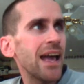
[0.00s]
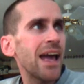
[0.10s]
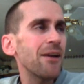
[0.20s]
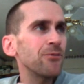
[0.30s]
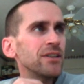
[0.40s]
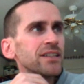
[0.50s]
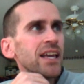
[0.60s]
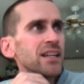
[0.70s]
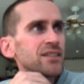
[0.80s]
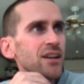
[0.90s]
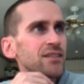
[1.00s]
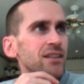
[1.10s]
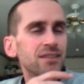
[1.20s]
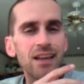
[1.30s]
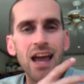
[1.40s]
I really can't judge
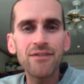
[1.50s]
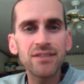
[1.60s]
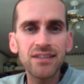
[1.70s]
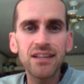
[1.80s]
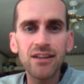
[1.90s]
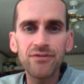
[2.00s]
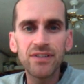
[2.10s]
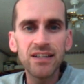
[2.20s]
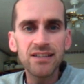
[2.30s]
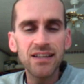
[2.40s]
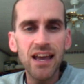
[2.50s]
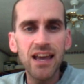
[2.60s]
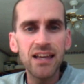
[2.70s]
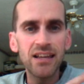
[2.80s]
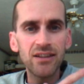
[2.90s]
it because I haven't seen enough Denis
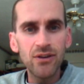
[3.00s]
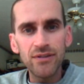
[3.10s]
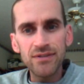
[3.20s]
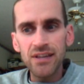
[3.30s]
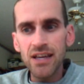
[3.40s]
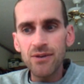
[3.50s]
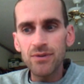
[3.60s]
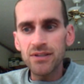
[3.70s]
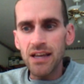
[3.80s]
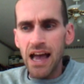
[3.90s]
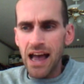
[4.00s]
Kang in the UFC, which